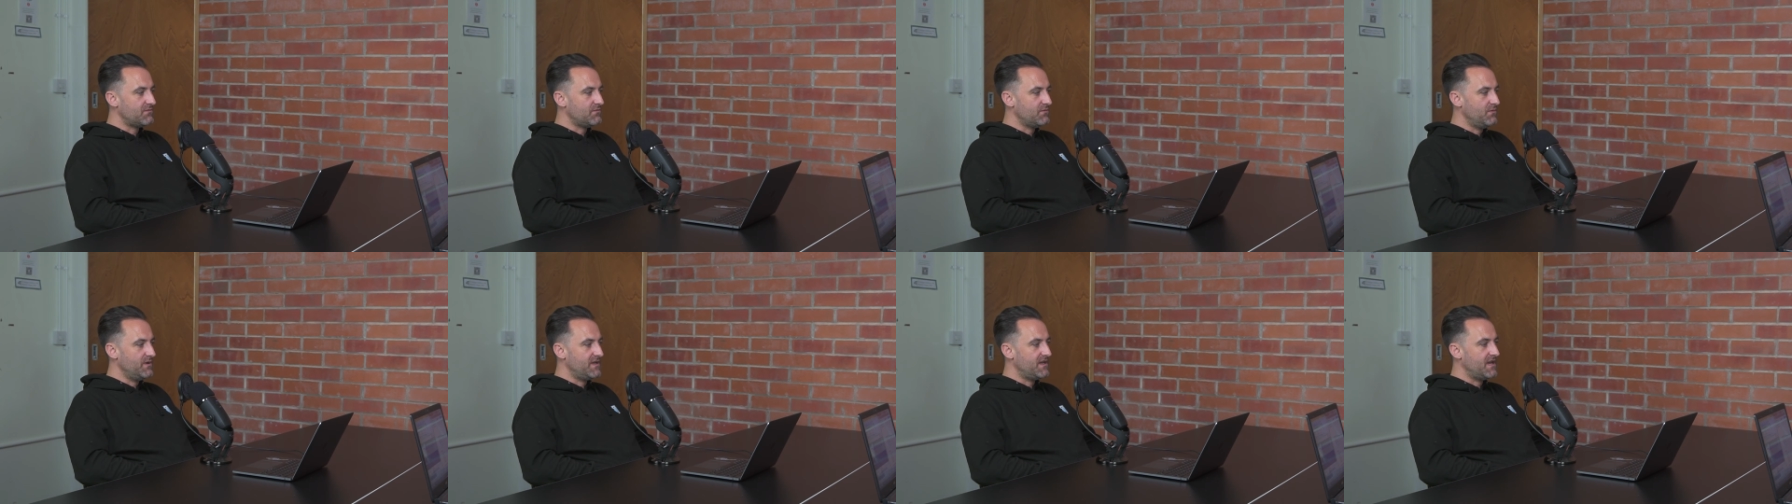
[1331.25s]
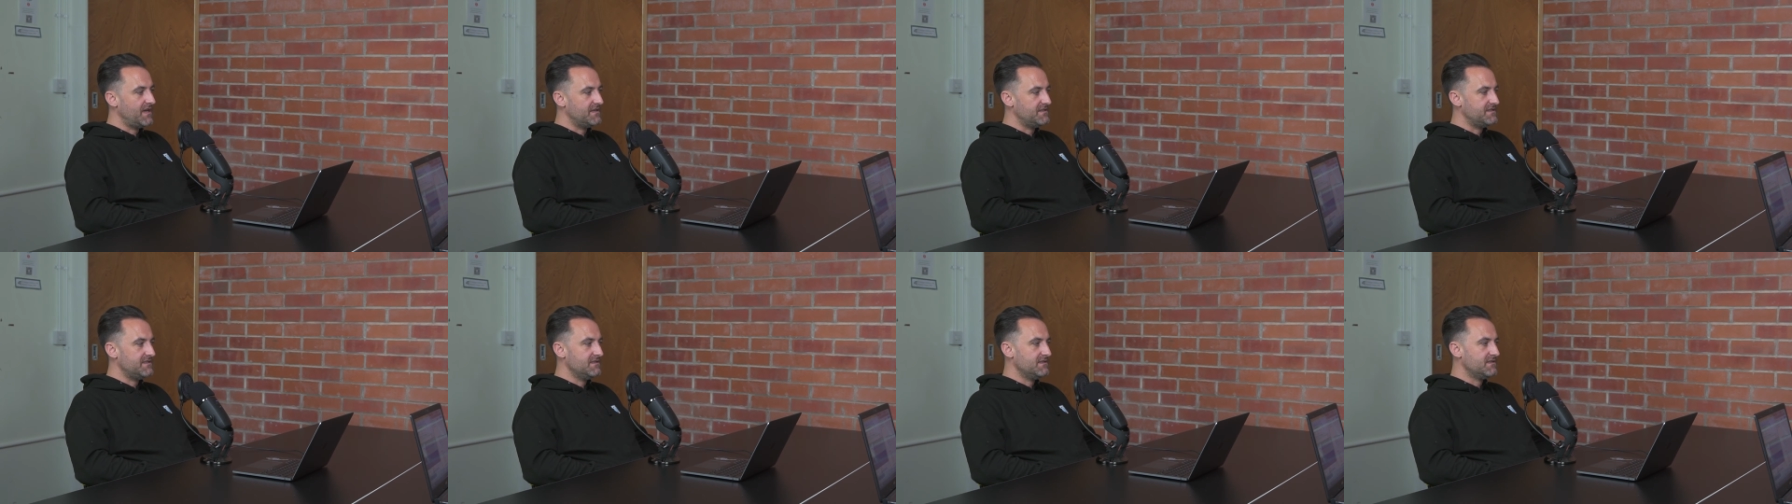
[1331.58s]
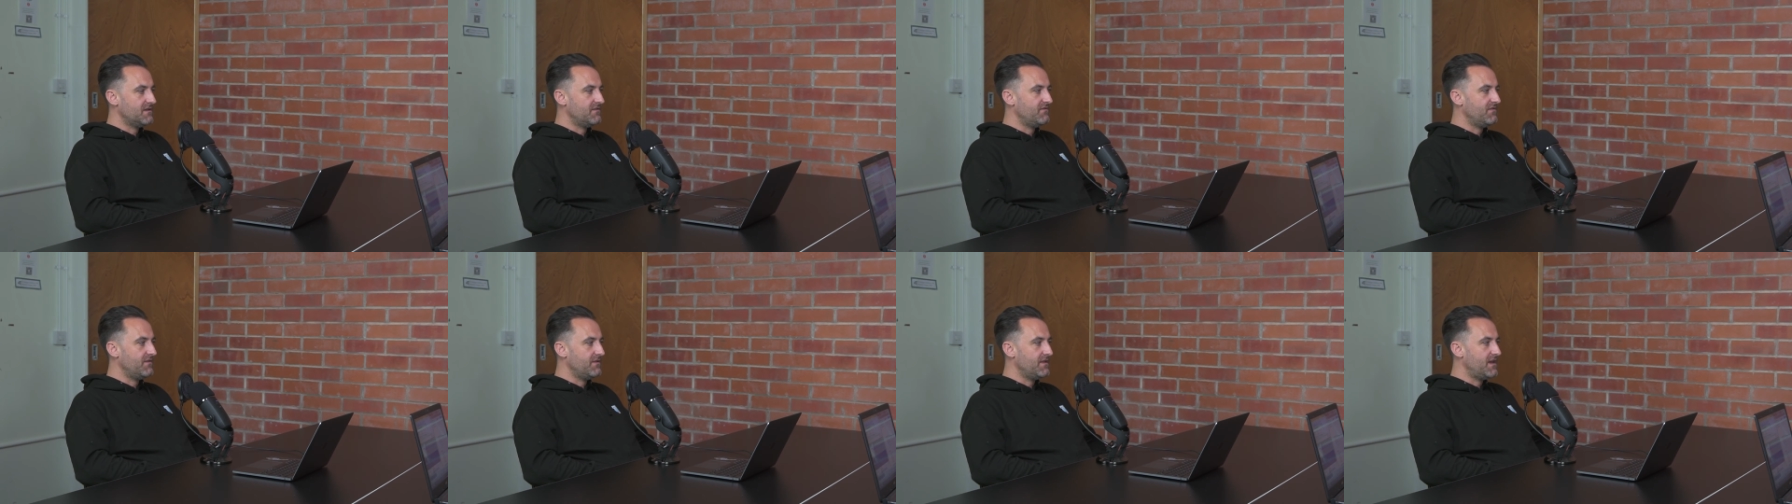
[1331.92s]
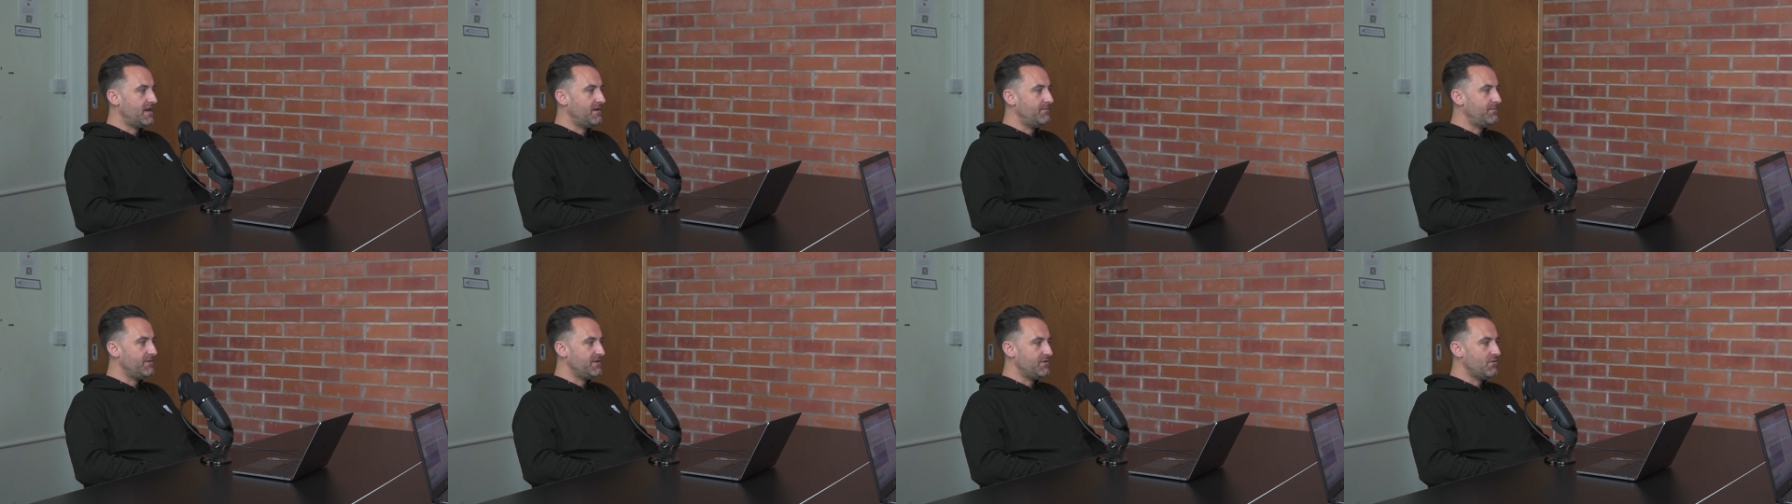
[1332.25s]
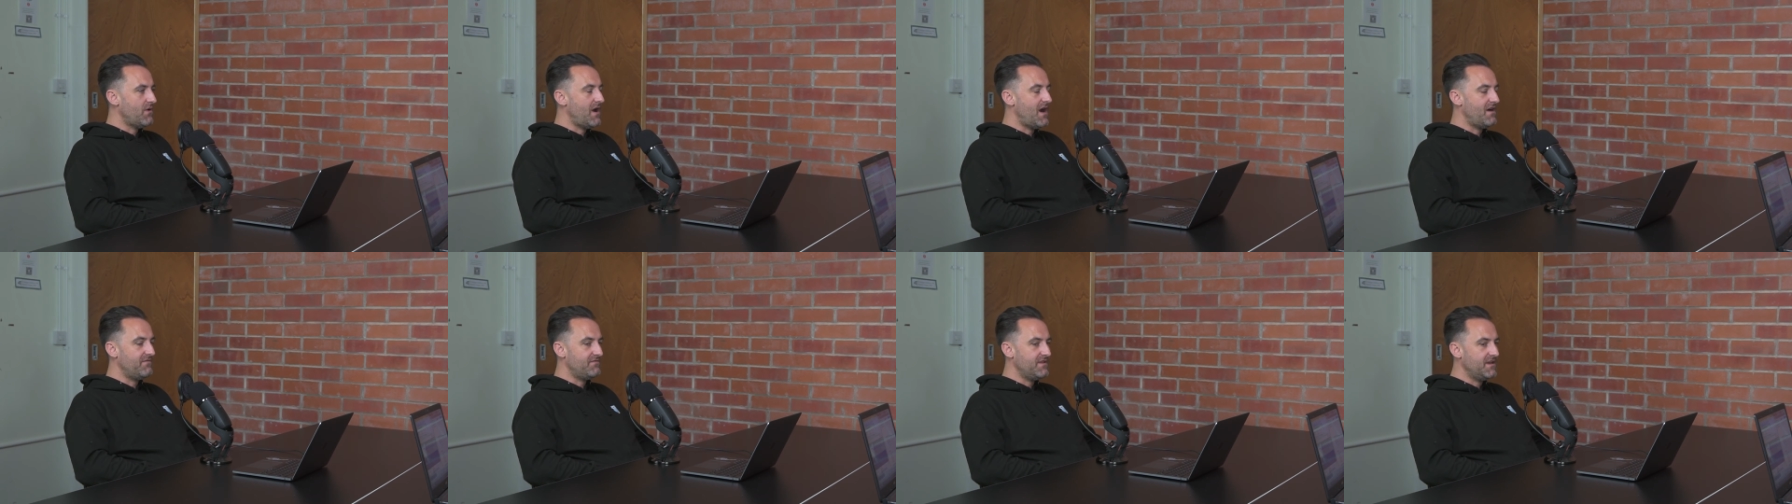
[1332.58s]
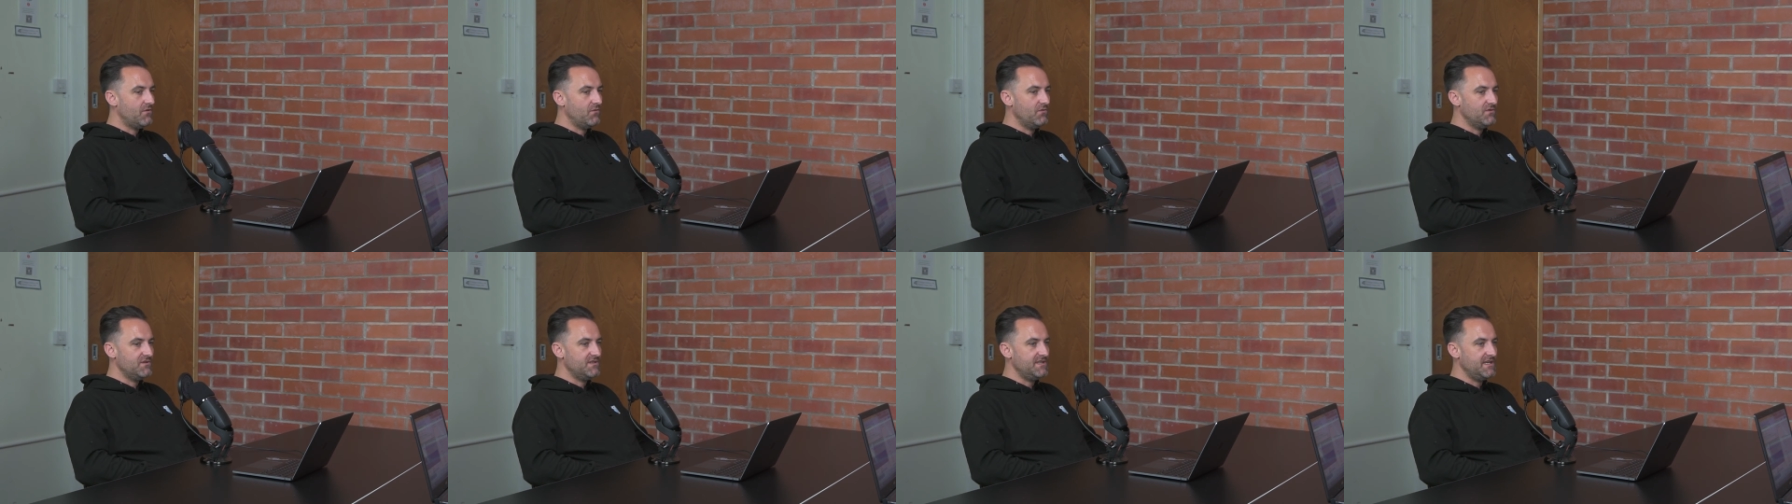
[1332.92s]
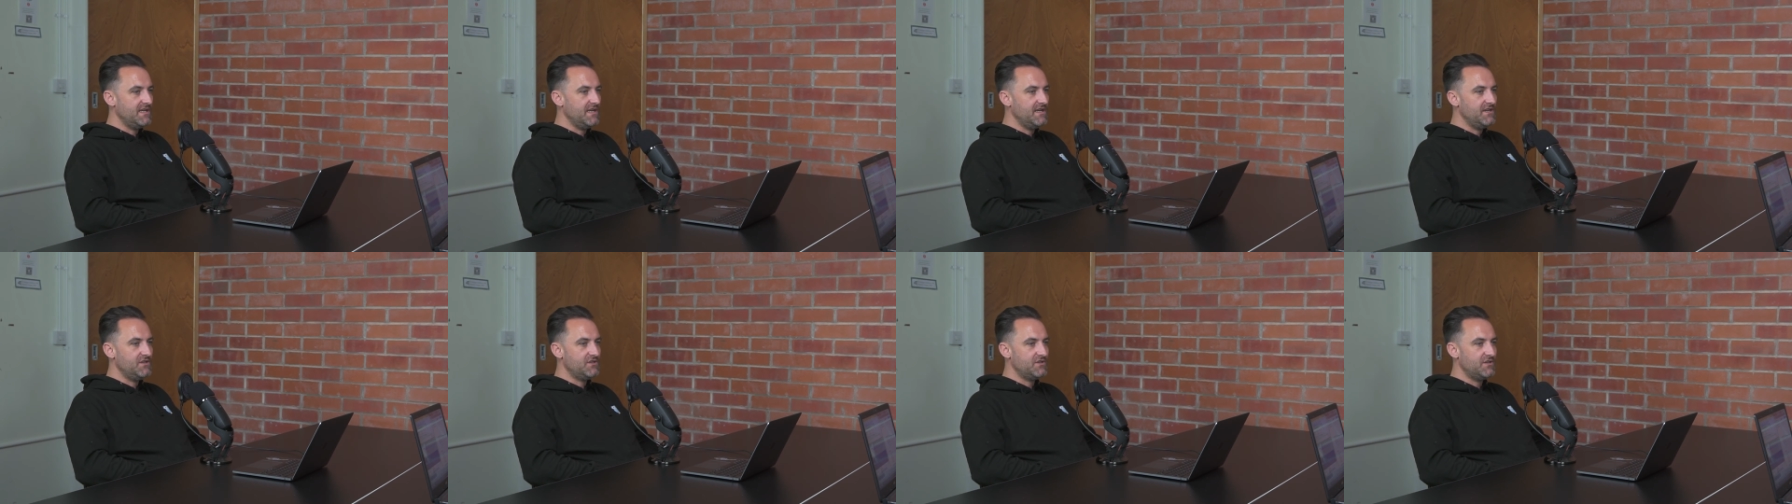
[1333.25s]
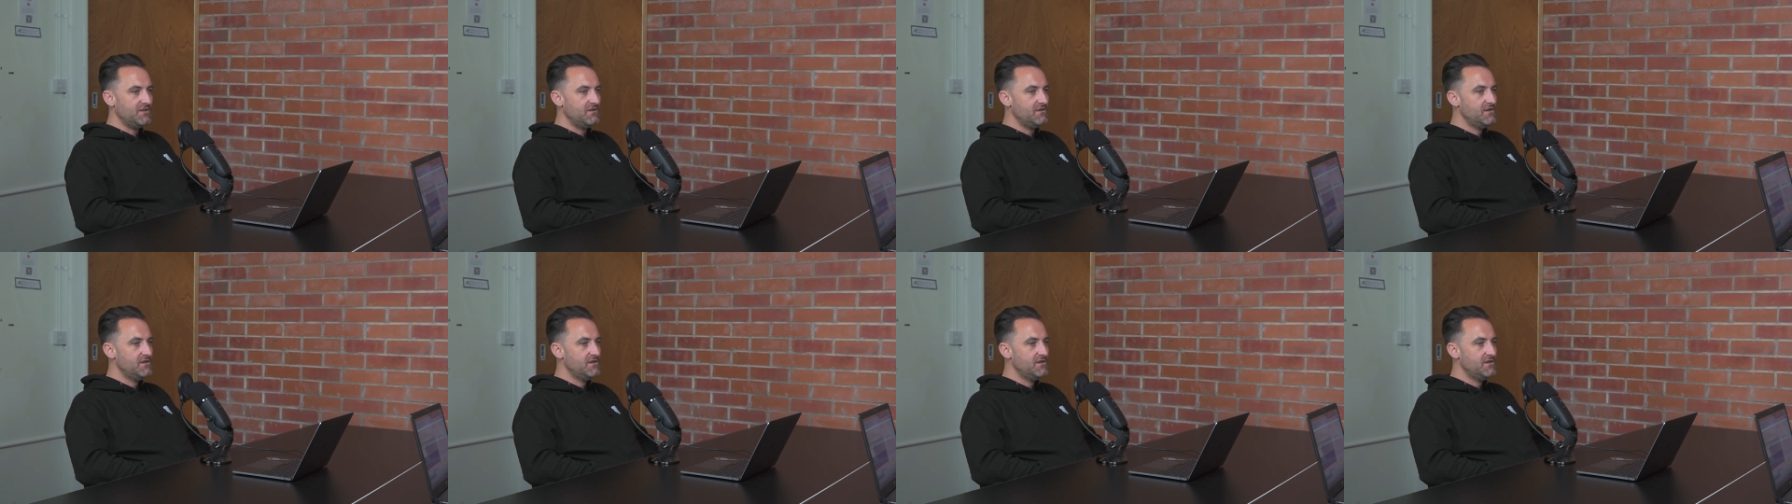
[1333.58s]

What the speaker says: like kids and stuff like that, but you have negotiation. It